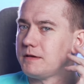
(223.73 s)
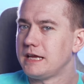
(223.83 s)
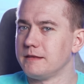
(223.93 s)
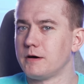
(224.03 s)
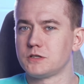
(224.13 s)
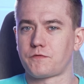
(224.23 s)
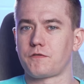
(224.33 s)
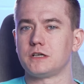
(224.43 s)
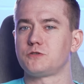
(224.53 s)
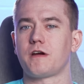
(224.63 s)
in the most
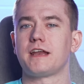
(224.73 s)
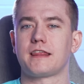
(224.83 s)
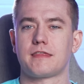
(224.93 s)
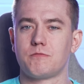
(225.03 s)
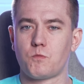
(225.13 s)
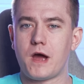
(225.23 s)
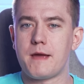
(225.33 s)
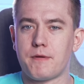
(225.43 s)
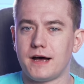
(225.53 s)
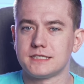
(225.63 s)
frustrating
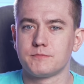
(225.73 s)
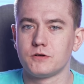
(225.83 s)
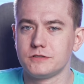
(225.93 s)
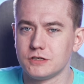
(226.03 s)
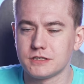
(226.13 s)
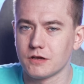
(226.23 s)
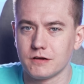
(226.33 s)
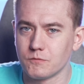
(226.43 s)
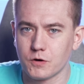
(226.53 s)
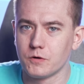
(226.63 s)
way possible just
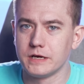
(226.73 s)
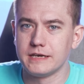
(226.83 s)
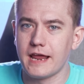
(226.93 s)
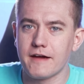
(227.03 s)
to ruin